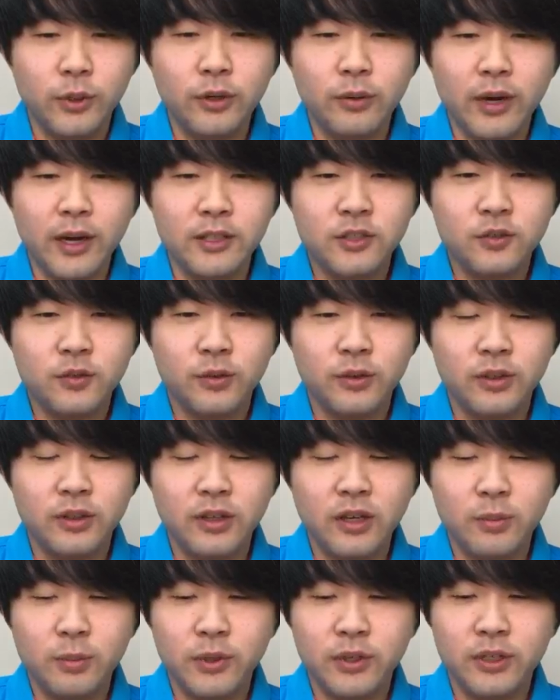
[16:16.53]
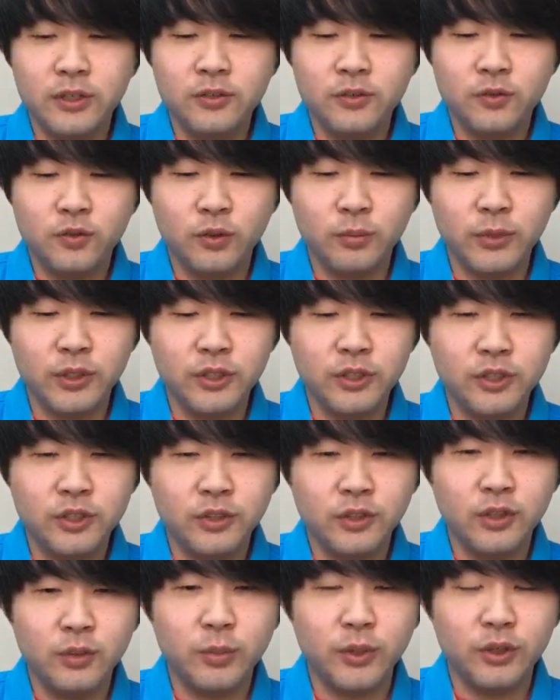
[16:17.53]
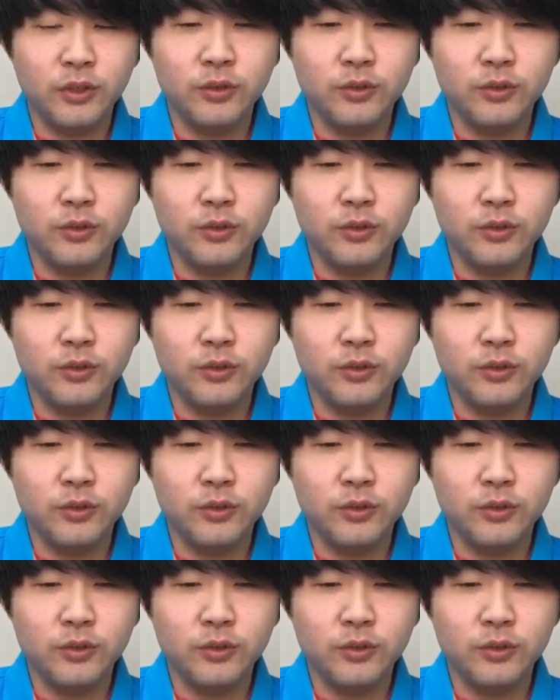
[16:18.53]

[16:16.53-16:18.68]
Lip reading: We don't ask for it in the application form initially,